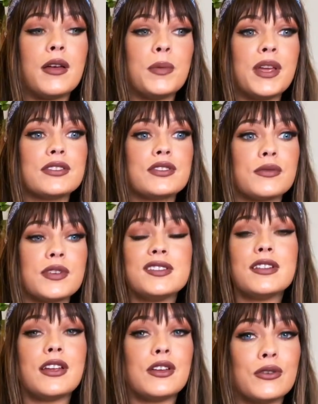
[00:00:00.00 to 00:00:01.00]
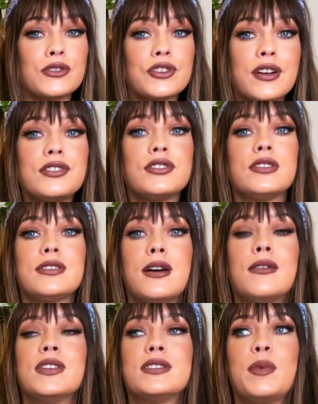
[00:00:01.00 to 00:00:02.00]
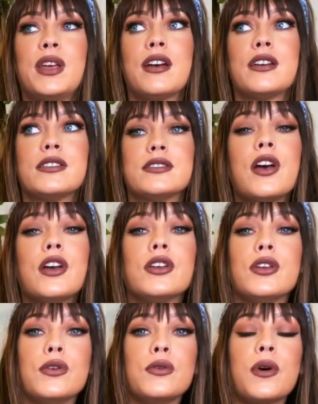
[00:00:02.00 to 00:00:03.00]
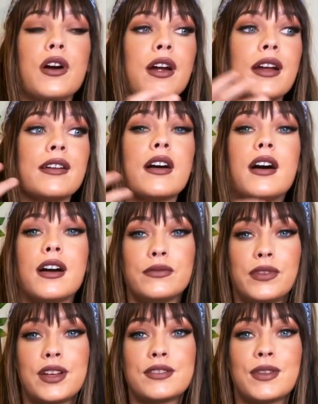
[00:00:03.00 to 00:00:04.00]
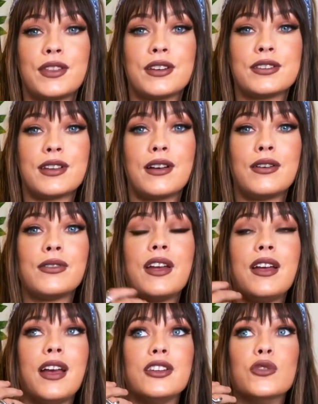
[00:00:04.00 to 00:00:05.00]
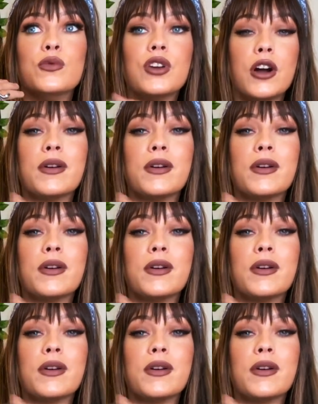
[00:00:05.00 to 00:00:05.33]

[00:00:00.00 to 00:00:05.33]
Because the reason that you don't trust yourself is because you are in conflict with yourself and you go